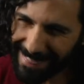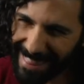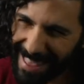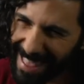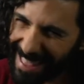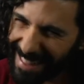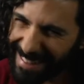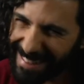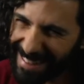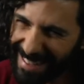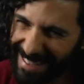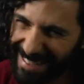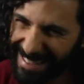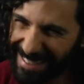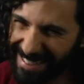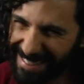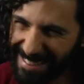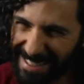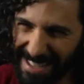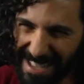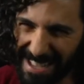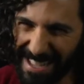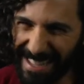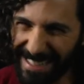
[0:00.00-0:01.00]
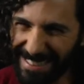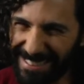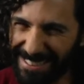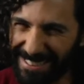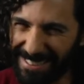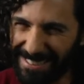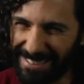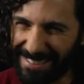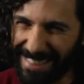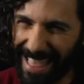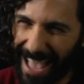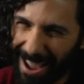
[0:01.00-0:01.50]
that? Is
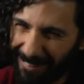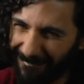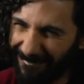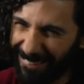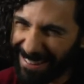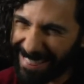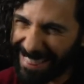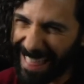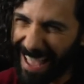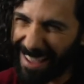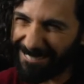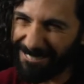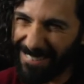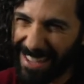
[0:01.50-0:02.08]
that what that